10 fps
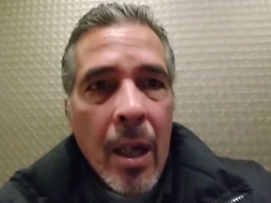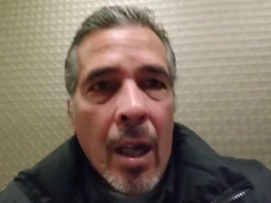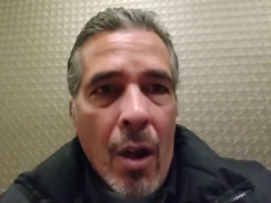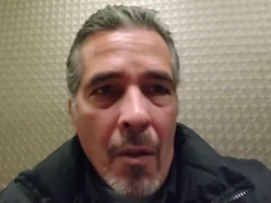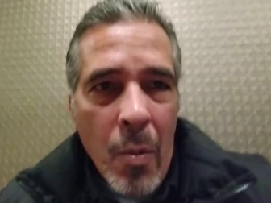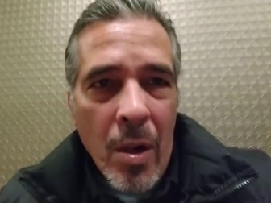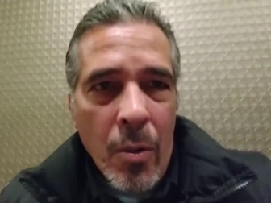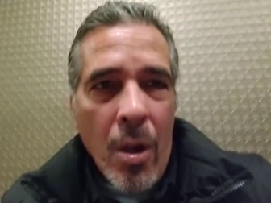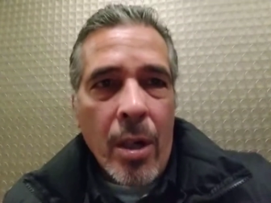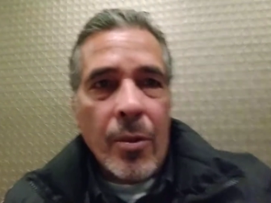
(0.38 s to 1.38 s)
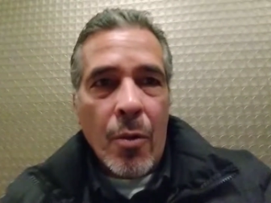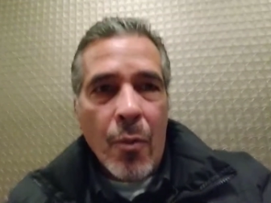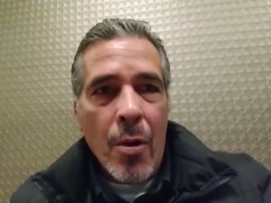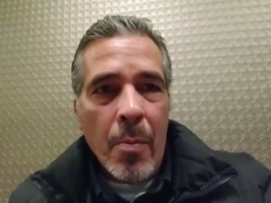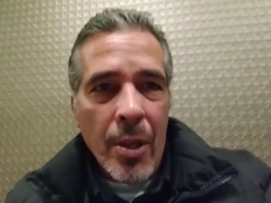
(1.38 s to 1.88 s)
Hello, everyone. Welcome to
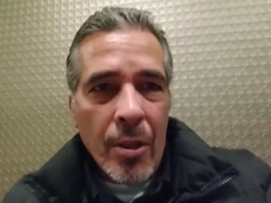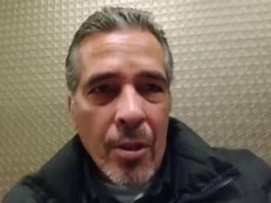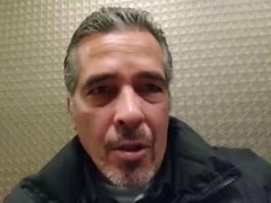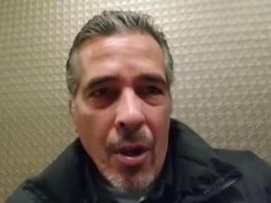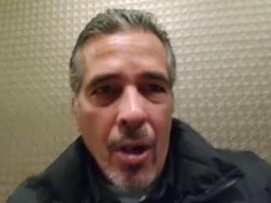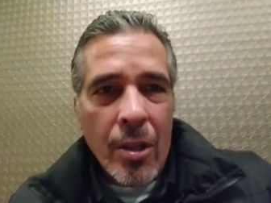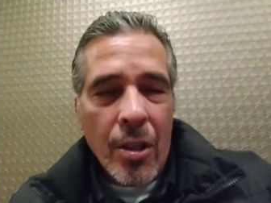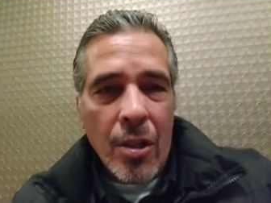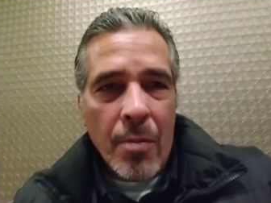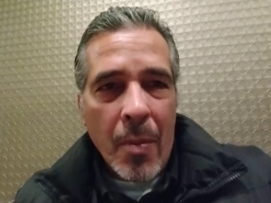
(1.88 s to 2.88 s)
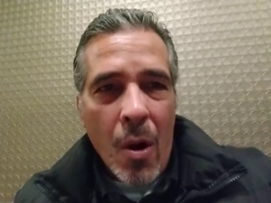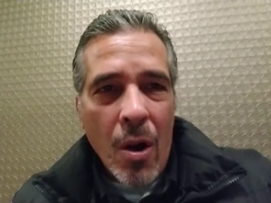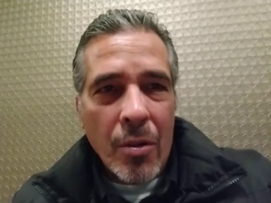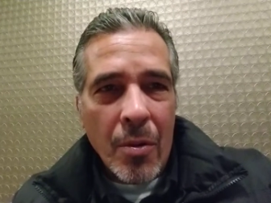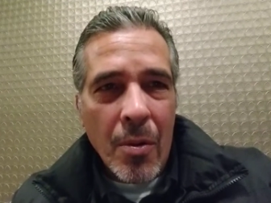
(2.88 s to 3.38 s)
Real Business Talk. This is
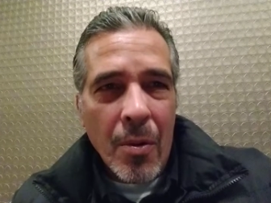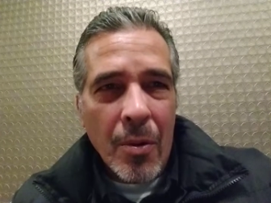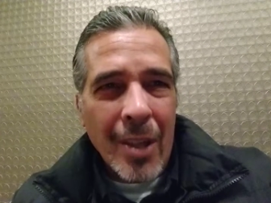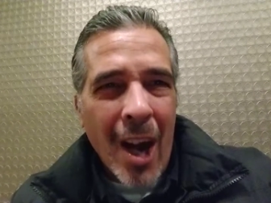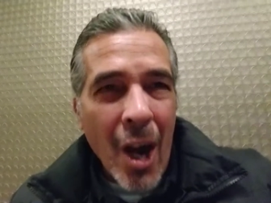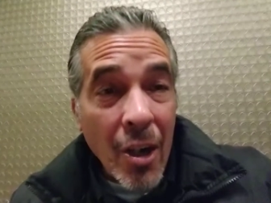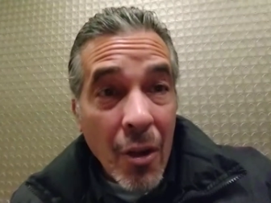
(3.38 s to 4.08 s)
Paul Cruz. A